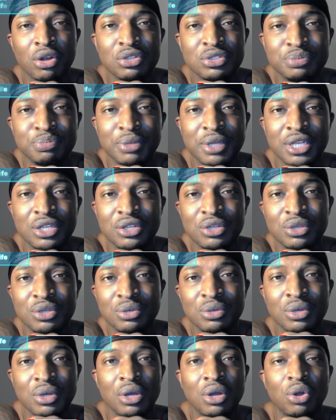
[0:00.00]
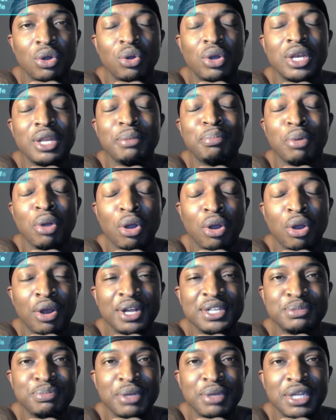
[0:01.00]
menu or any
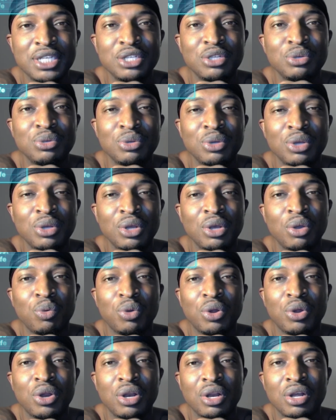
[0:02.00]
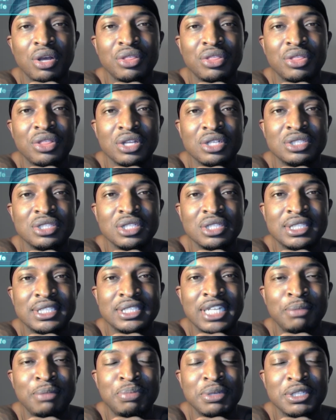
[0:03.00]
bar's menu where the
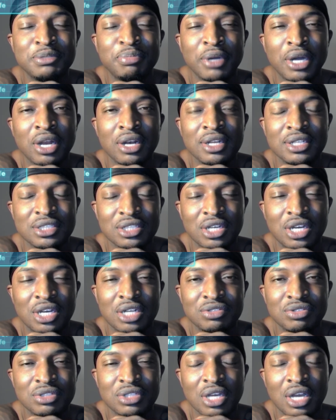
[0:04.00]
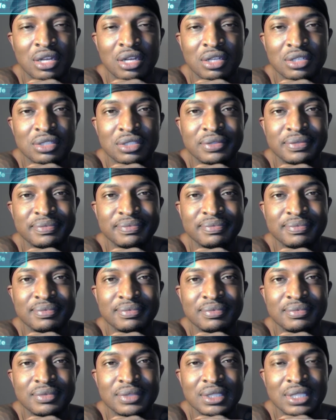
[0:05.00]
cheapest bottle is $100.
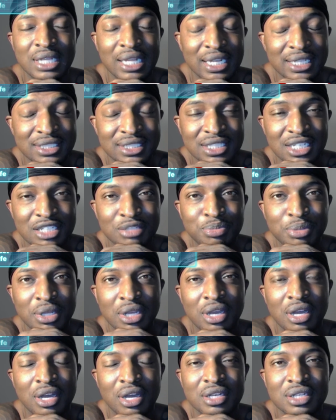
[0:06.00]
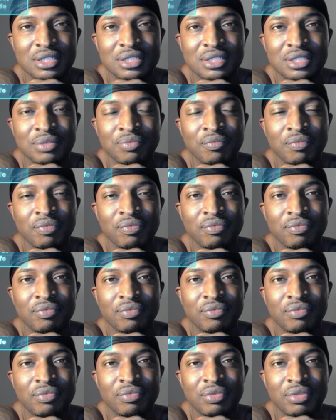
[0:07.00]
Let's just be honest.
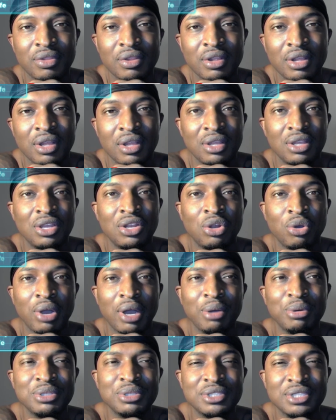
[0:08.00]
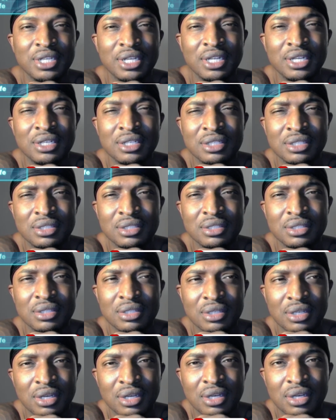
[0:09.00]
You know, I was in,
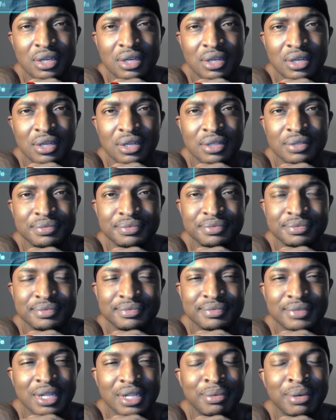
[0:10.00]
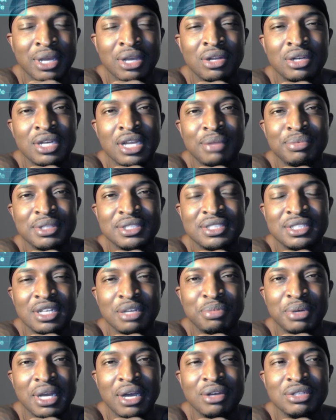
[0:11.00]
I'm not going to name the city,
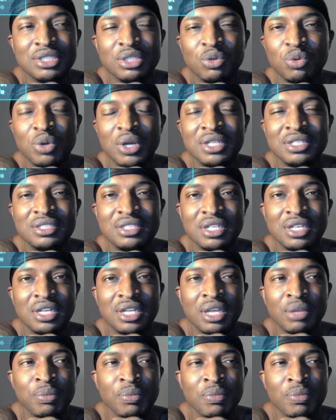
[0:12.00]
but I was in one city